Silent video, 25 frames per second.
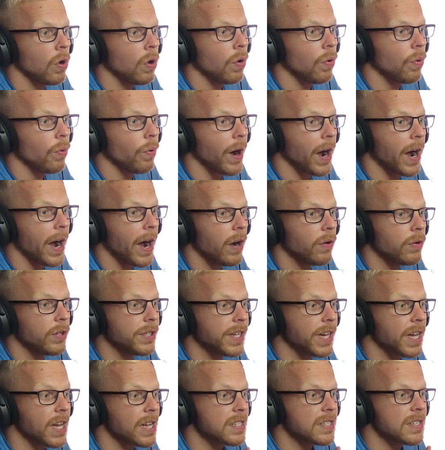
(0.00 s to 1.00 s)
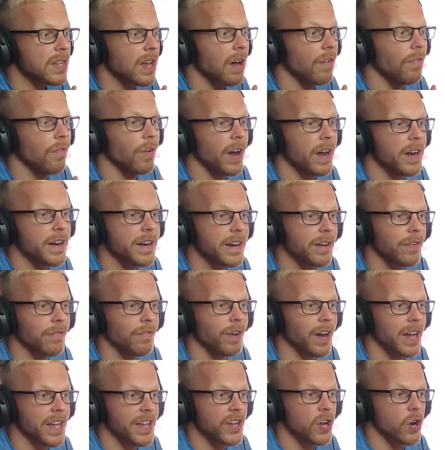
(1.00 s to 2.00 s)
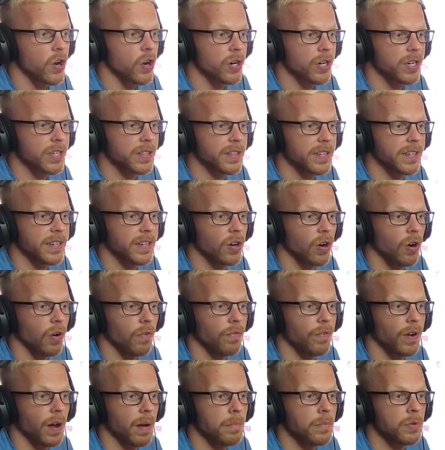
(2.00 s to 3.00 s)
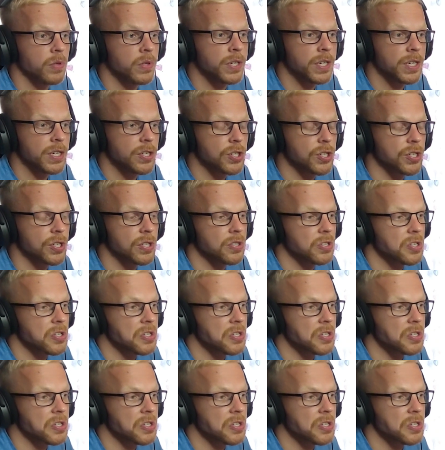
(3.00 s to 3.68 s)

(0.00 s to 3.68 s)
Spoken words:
Wow, it has a variety of ammunition.